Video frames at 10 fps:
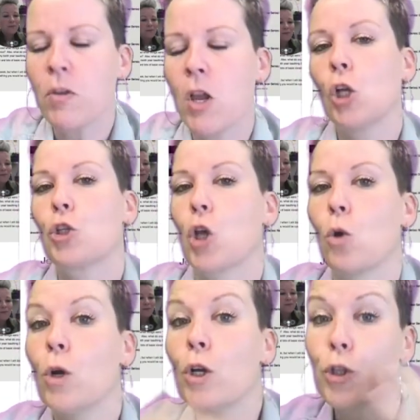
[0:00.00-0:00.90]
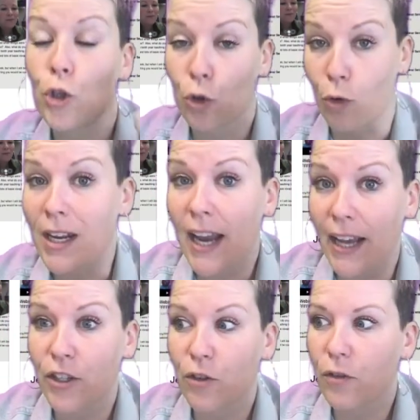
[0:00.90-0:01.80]
So
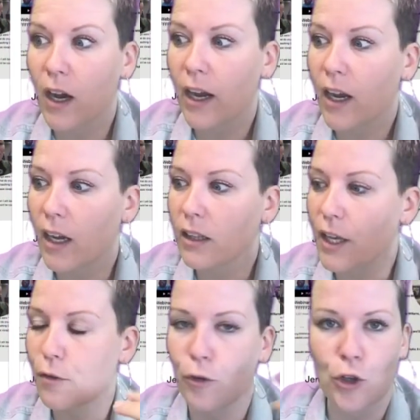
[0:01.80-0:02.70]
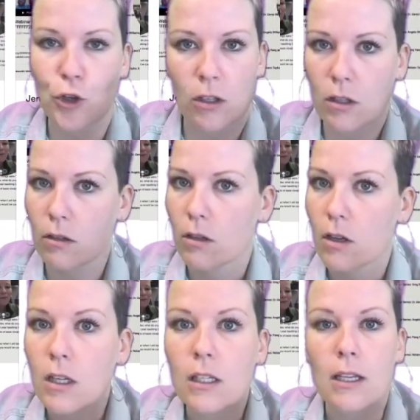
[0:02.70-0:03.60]
Screencastify, I like for just
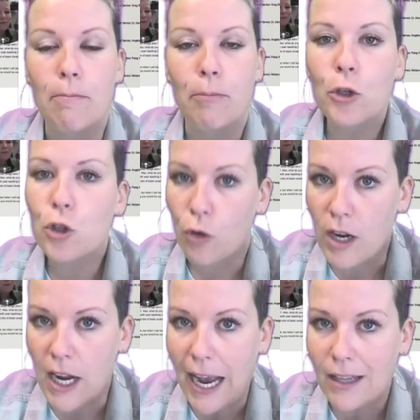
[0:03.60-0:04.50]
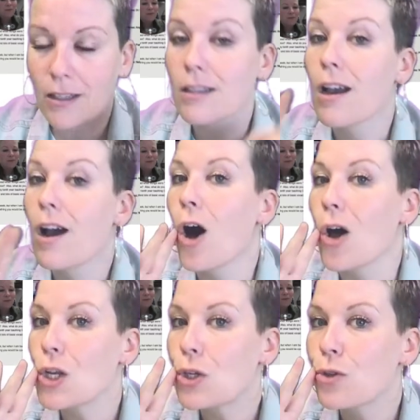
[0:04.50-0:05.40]
simple screencasts.
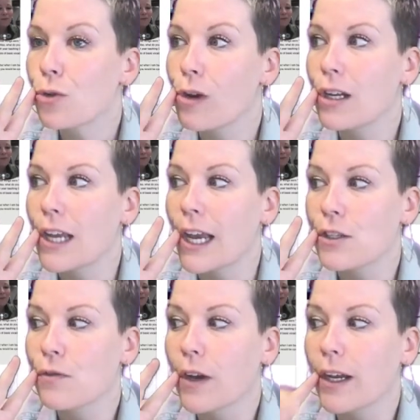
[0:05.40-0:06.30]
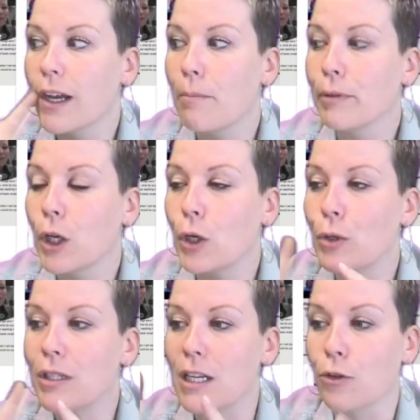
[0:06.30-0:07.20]
Also, Screencastify
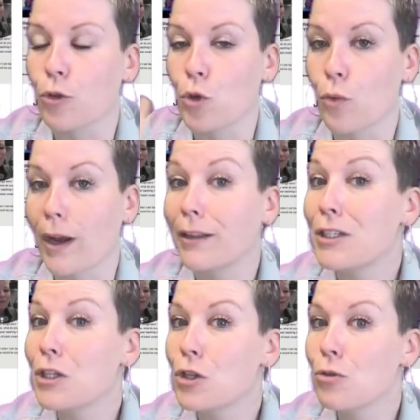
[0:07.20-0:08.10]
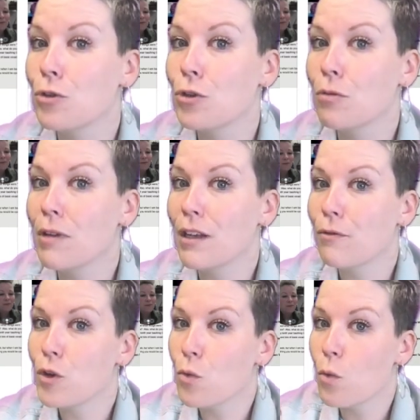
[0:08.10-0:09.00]
uploads either directly to YouTube
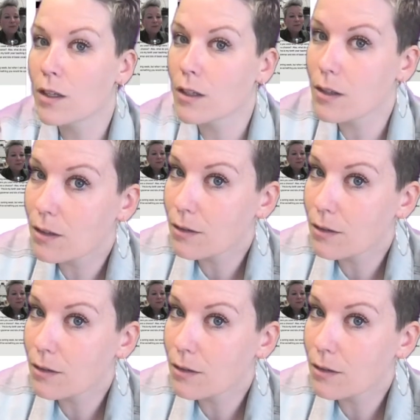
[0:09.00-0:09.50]
if you want it.